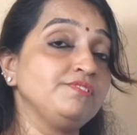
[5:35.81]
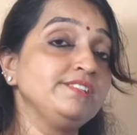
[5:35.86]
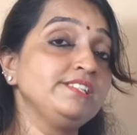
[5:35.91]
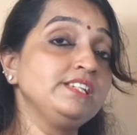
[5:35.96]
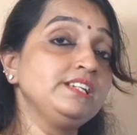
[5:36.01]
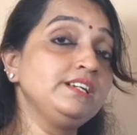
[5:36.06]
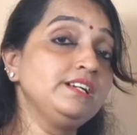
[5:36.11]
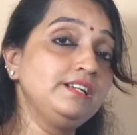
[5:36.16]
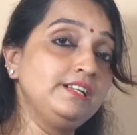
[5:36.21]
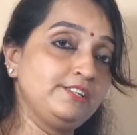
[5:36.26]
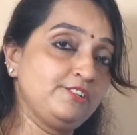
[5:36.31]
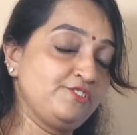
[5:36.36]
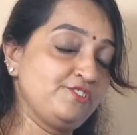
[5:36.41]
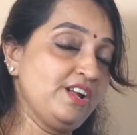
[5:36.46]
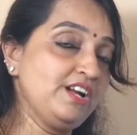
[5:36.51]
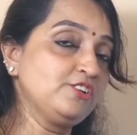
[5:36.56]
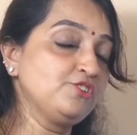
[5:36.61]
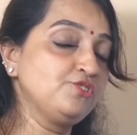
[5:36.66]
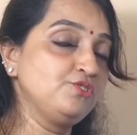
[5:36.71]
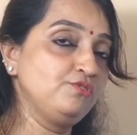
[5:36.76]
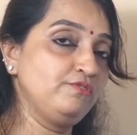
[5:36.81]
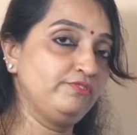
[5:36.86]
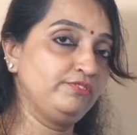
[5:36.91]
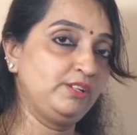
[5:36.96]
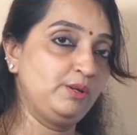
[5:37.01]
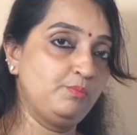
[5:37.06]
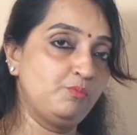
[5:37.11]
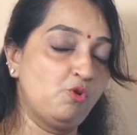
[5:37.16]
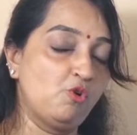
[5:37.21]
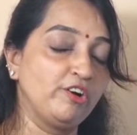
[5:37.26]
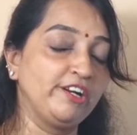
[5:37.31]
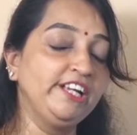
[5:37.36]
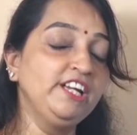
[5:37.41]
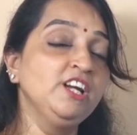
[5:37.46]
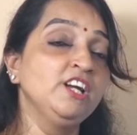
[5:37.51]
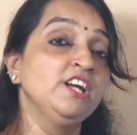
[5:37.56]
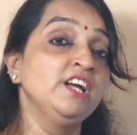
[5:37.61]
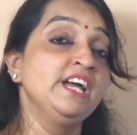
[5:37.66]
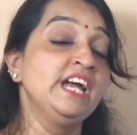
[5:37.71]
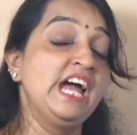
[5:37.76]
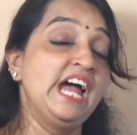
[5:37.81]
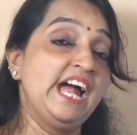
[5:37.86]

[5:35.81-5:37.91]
physical attraction of the body,